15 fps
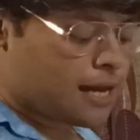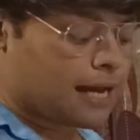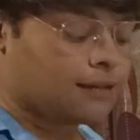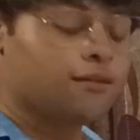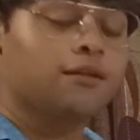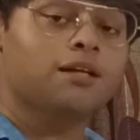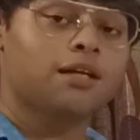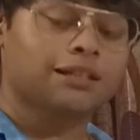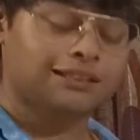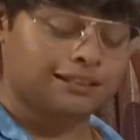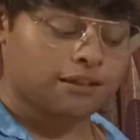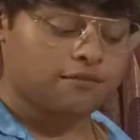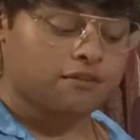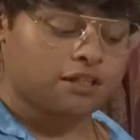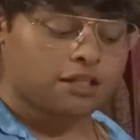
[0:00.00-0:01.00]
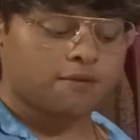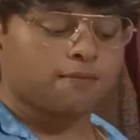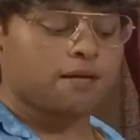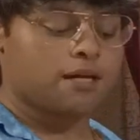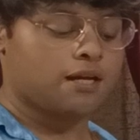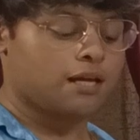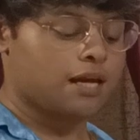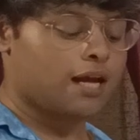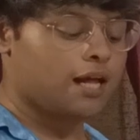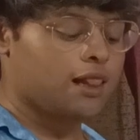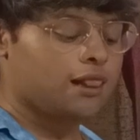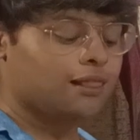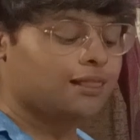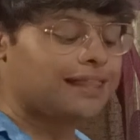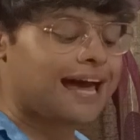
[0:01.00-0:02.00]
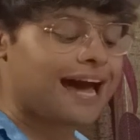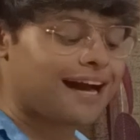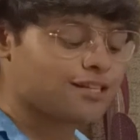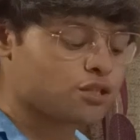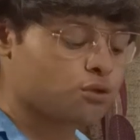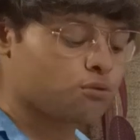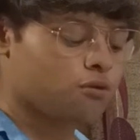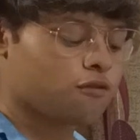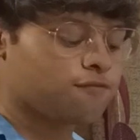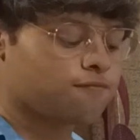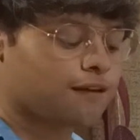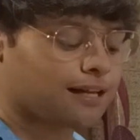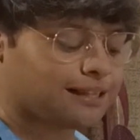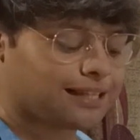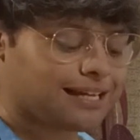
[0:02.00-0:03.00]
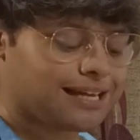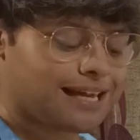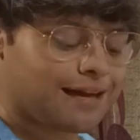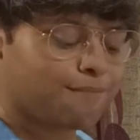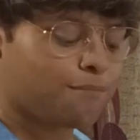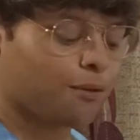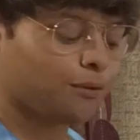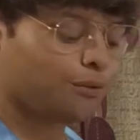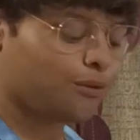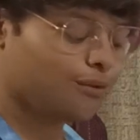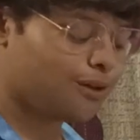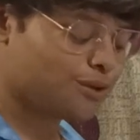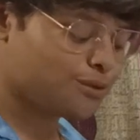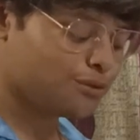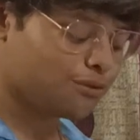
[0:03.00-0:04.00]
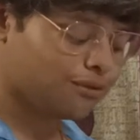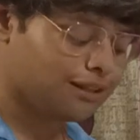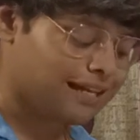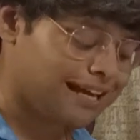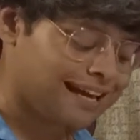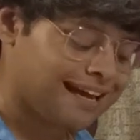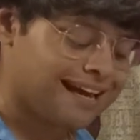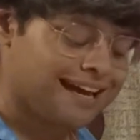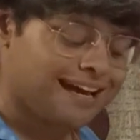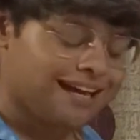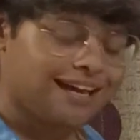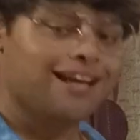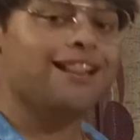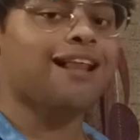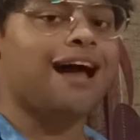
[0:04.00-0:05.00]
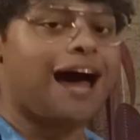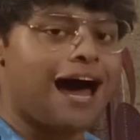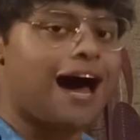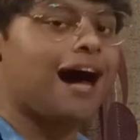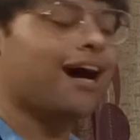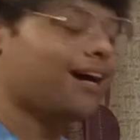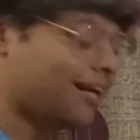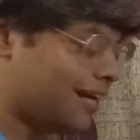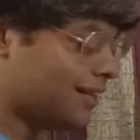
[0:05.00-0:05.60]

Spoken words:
Être is the verb. Il dash to fatigue pendant la journée. Il a